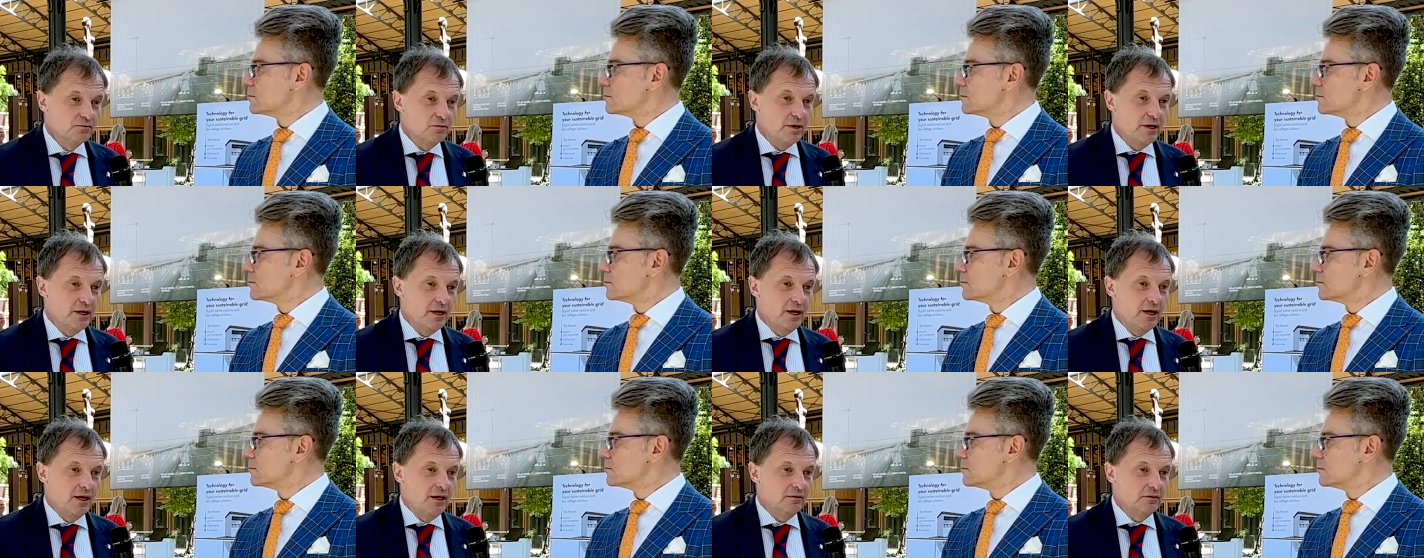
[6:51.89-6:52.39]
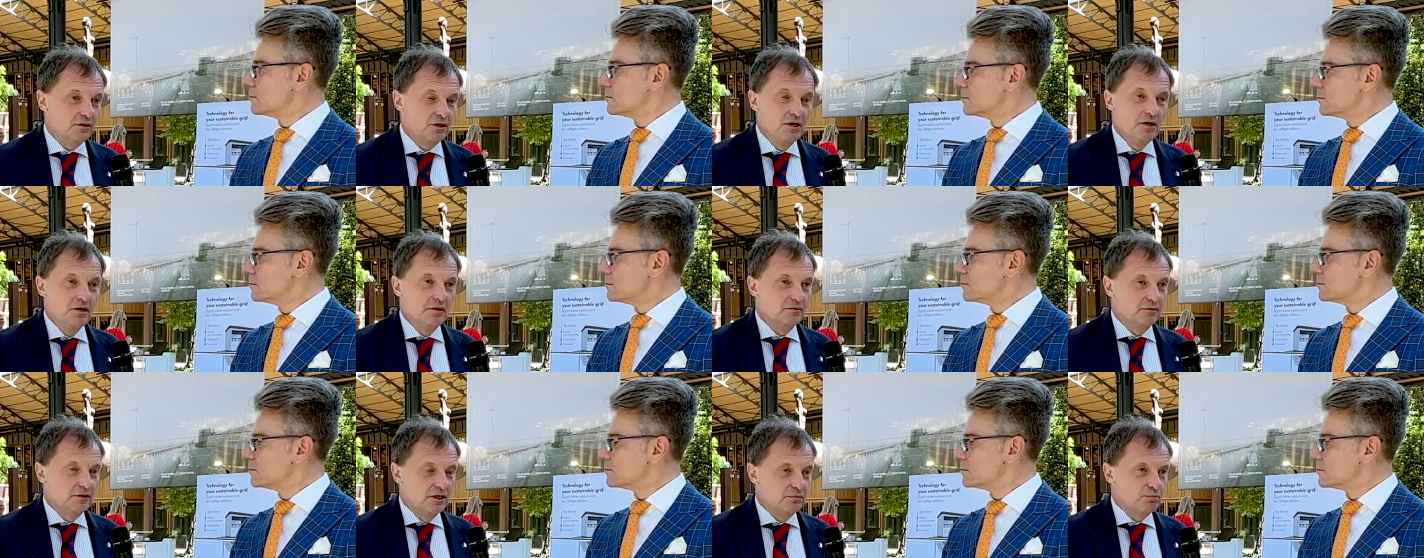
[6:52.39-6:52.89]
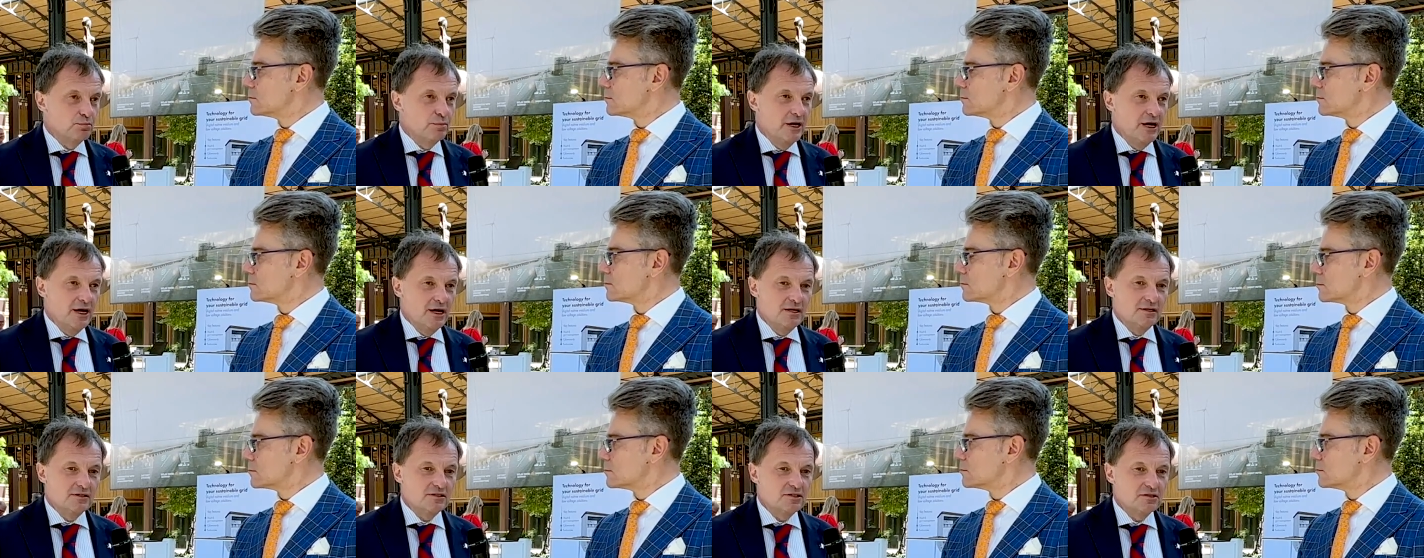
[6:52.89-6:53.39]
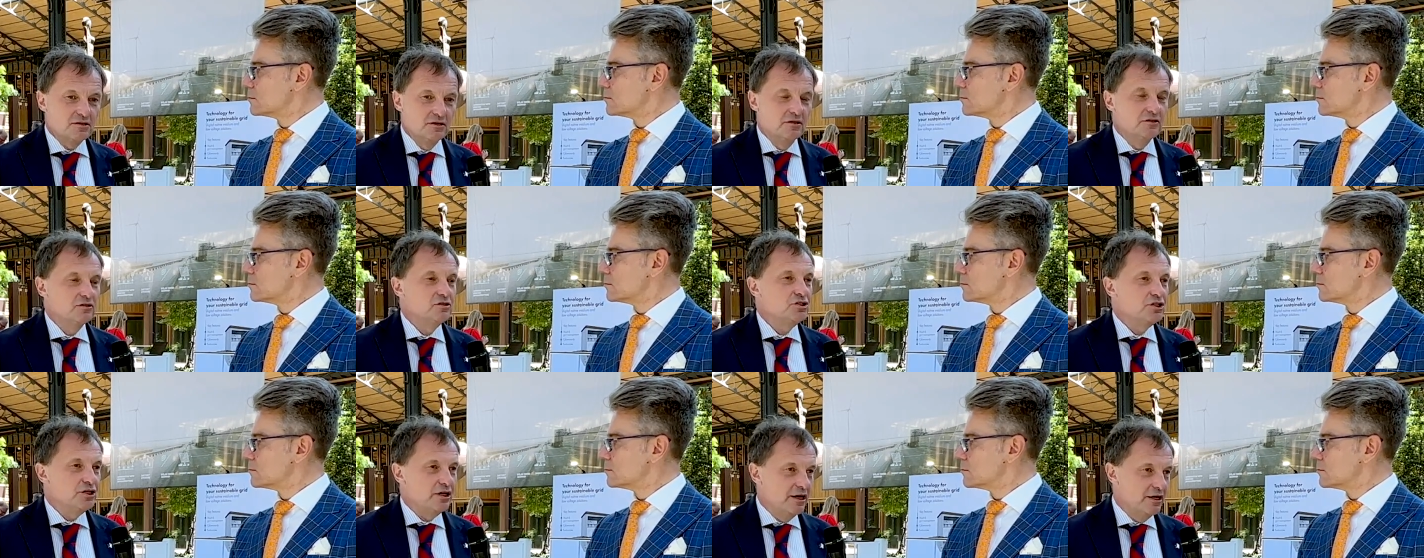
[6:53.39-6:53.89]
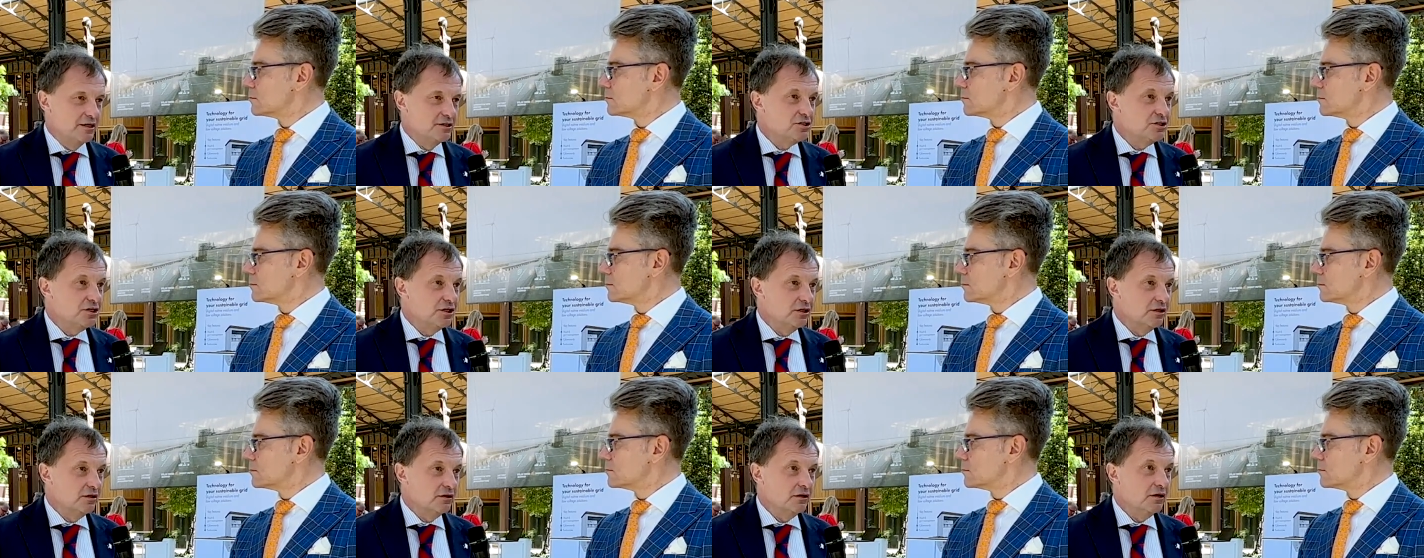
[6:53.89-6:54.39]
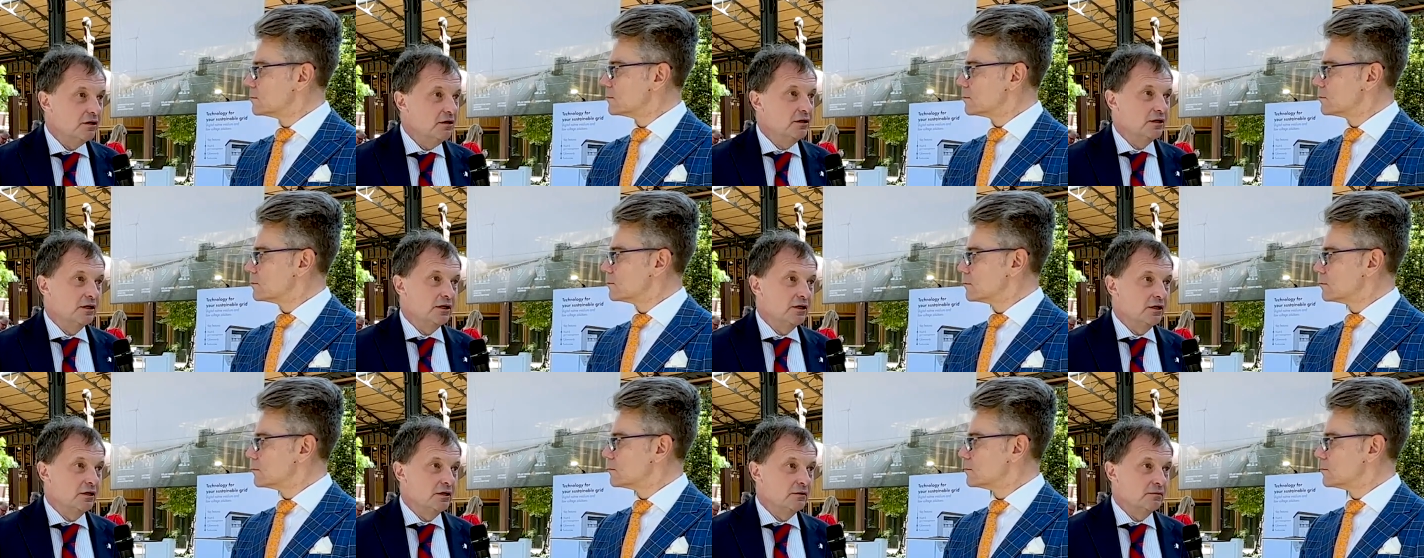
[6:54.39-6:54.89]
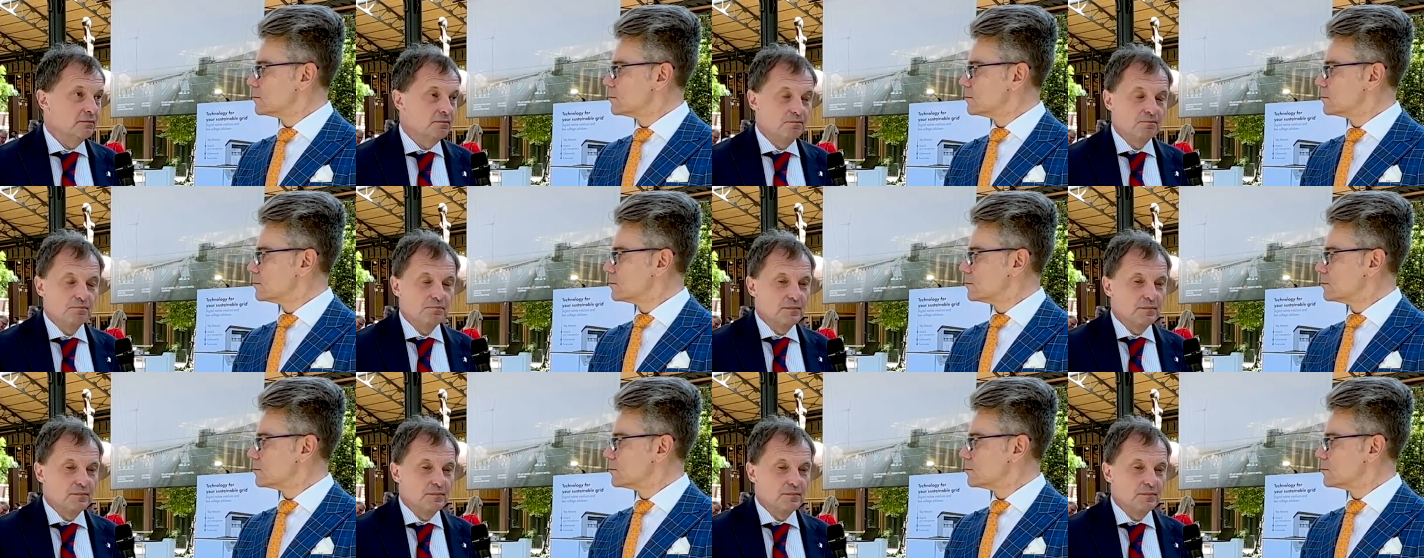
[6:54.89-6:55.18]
Speaker 1: and that makes charging in